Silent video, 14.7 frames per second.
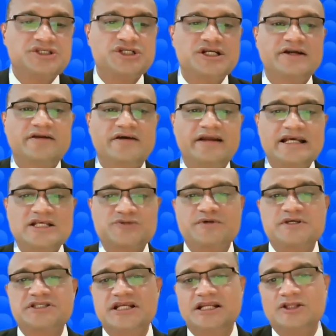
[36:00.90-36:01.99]
the children,
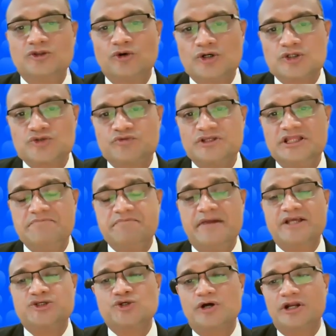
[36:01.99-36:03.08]
especially those with
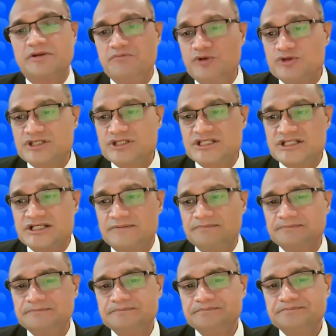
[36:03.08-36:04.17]
immature immune
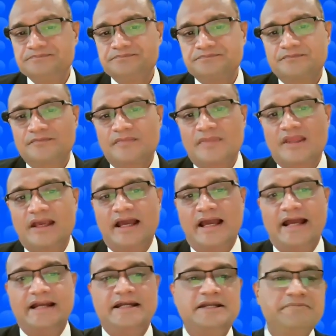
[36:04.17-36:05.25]
system,
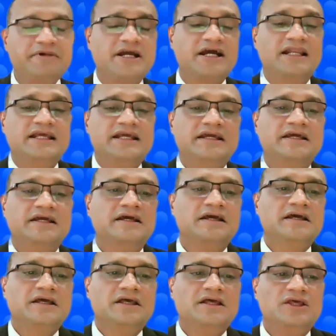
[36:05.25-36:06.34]
and typically
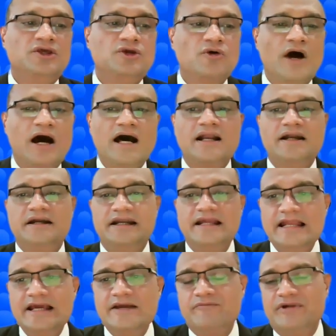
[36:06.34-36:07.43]
you are
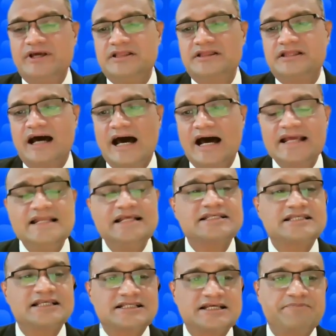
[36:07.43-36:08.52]
dealing with highly
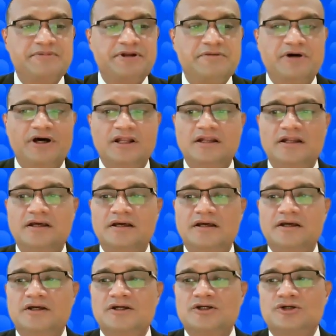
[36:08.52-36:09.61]
susceptible
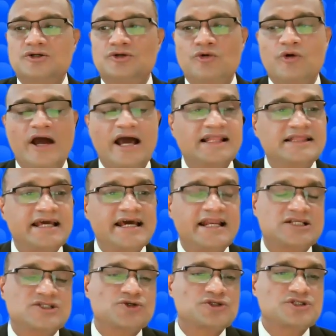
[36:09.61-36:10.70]
to
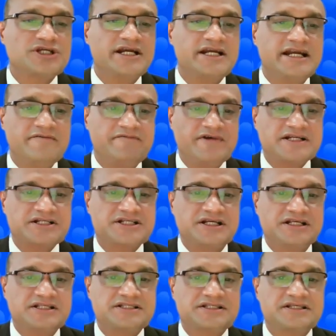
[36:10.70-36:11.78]
healthcare associated
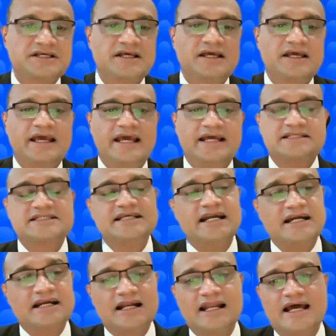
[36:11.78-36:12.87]
infections and
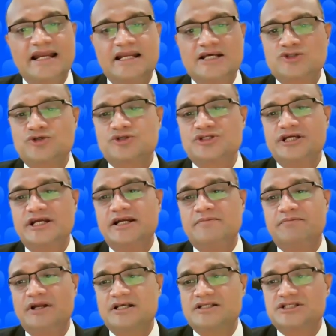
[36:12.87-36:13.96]
central line
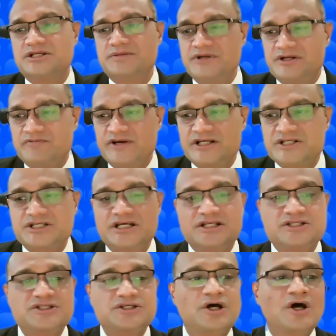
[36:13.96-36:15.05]
associated bloodstream
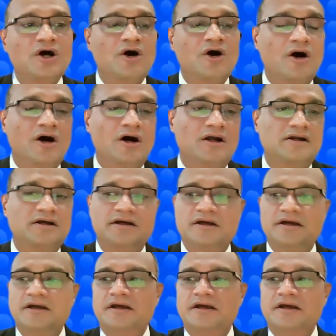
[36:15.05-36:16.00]
infections or